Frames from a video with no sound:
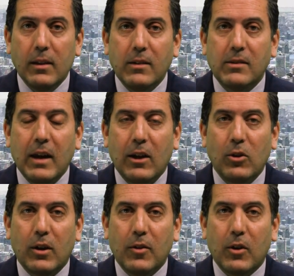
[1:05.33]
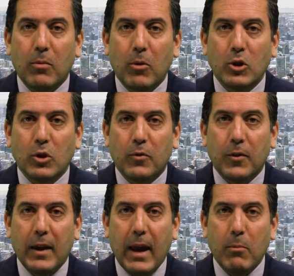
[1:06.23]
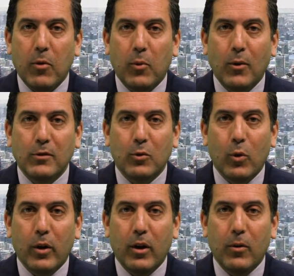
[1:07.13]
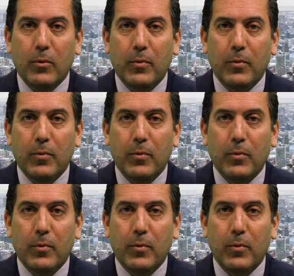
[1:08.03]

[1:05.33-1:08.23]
Let's take a look at the commercial for the Game of Thrones Oreo.